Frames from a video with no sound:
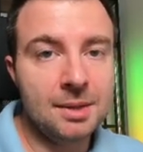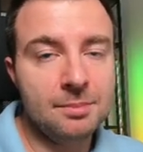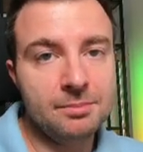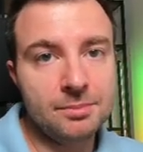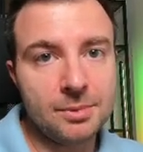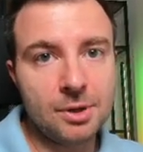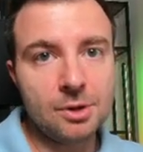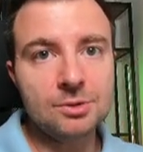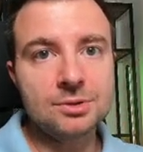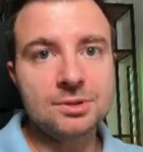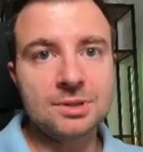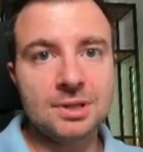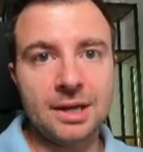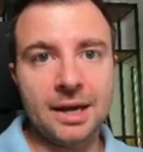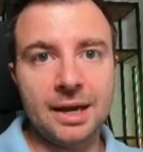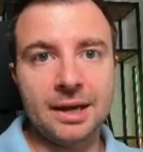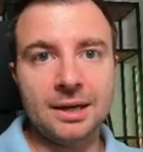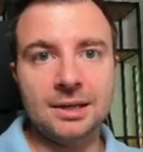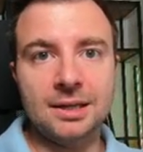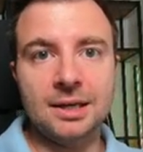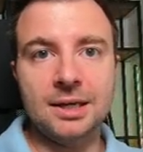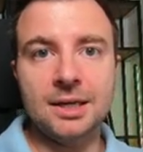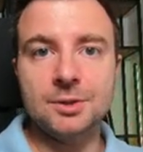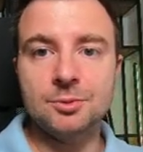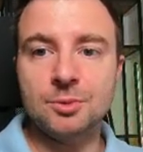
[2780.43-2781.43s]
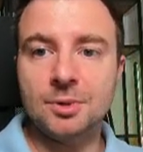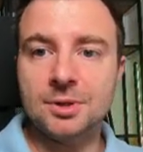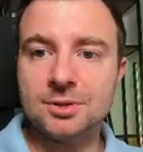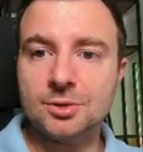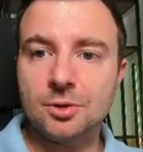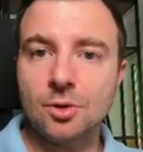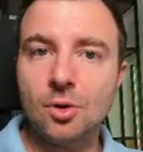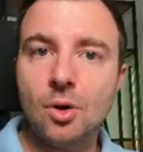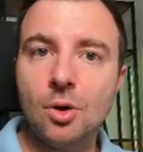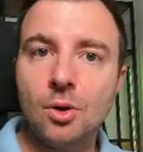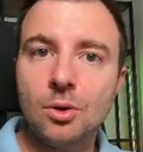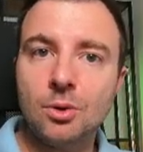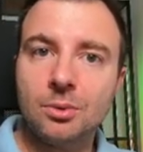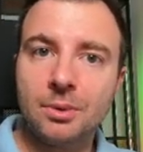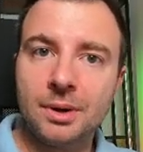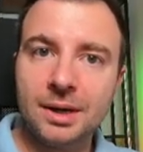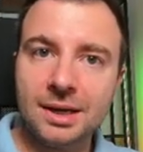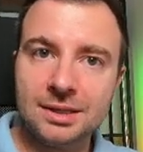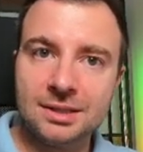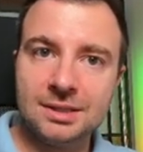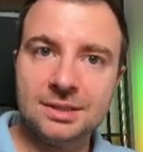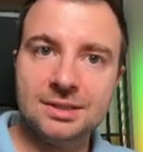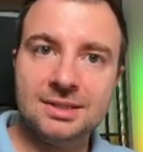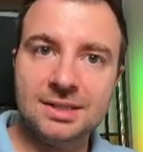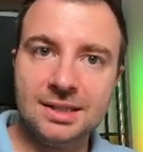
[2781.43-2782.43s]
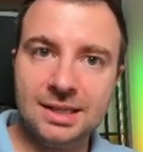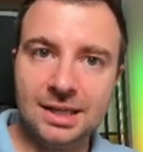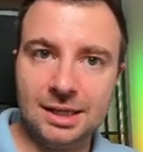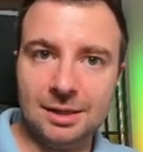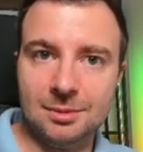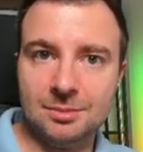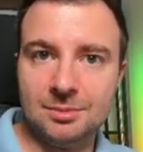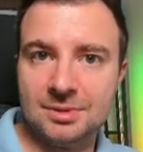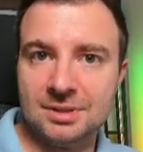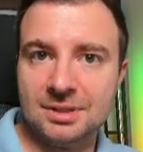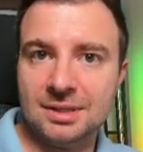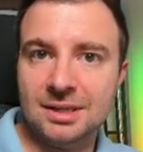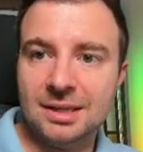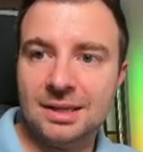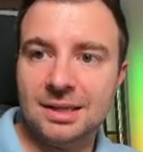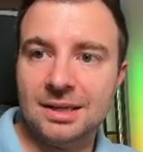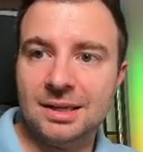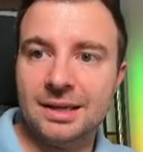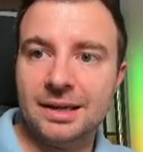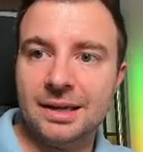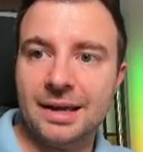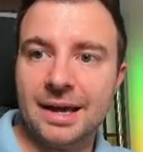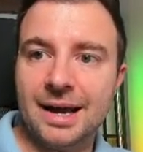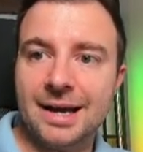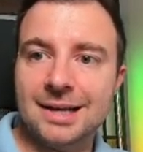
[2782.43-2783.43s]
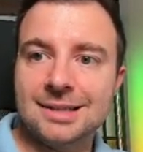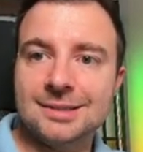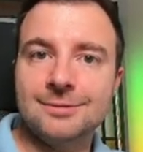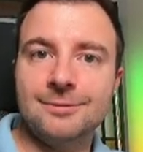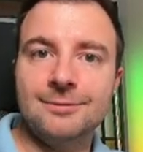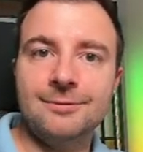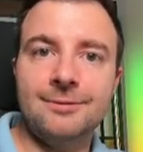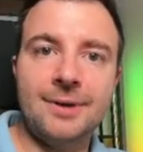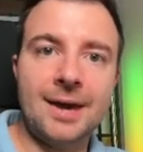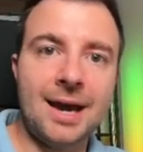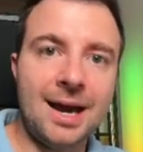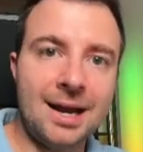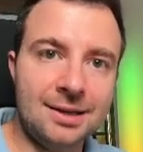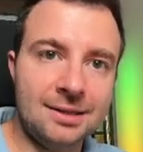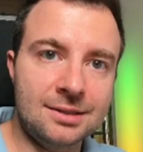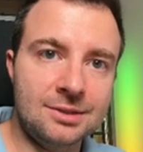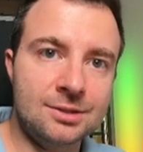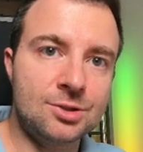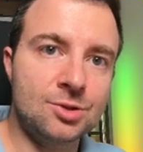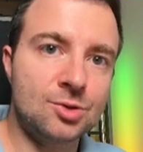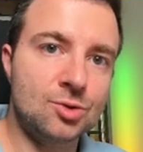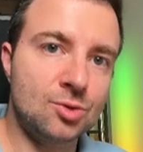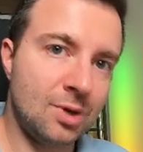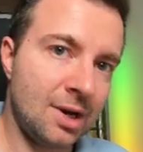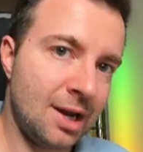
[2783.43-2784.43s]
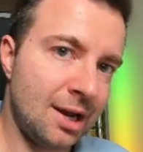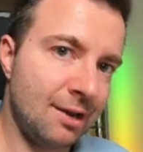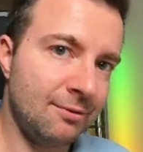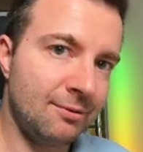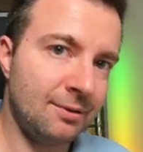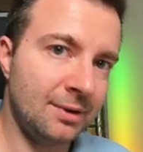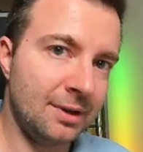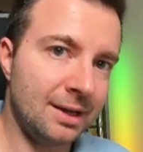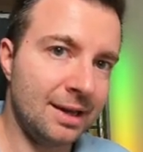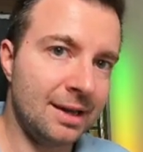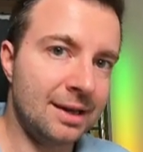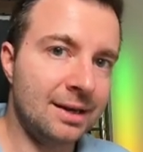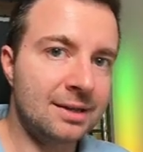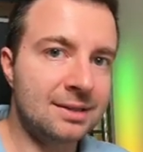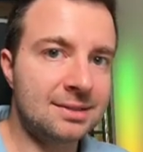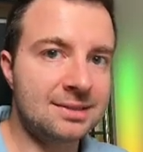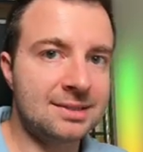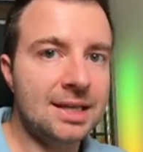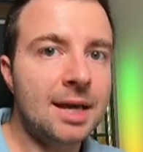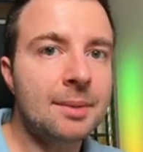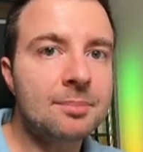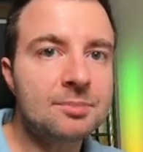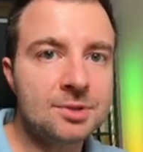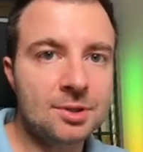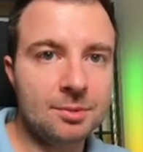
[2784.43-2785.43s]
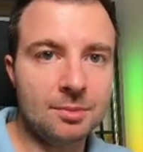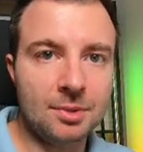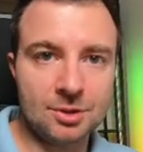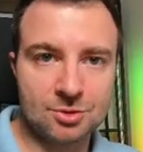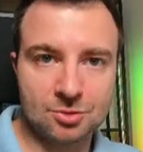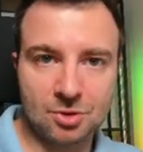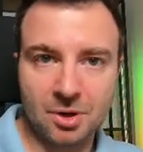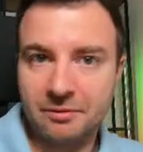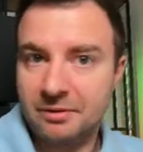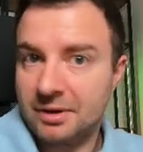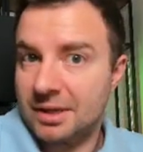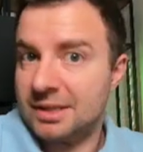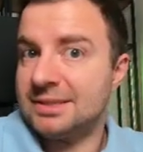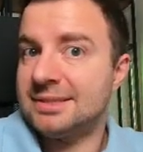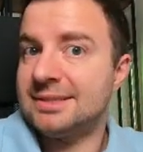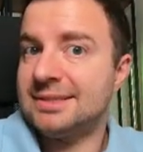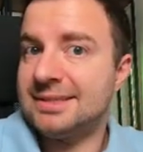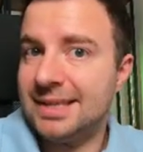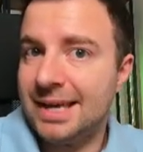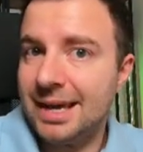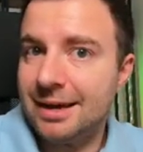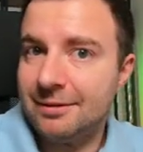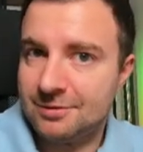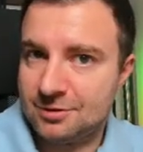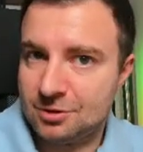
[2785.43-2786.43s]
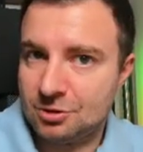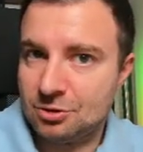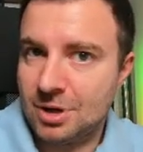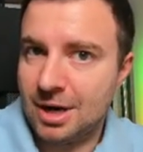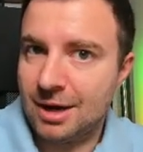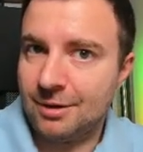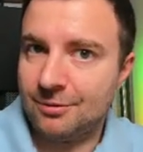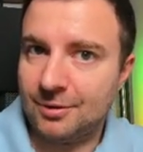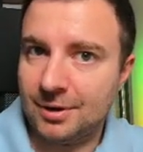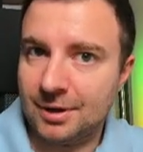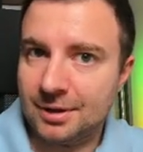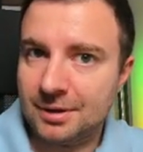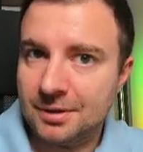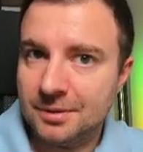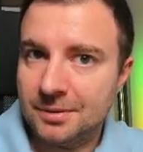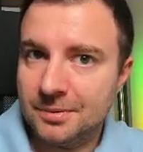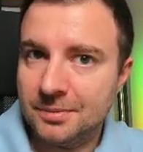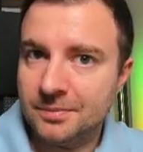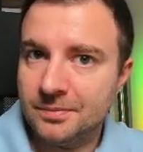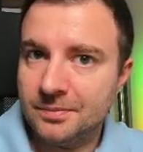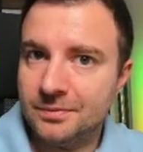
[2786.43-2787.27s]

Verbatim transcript: most likely it was already deemed as valid traffic and acceptable traffic and safe traffic.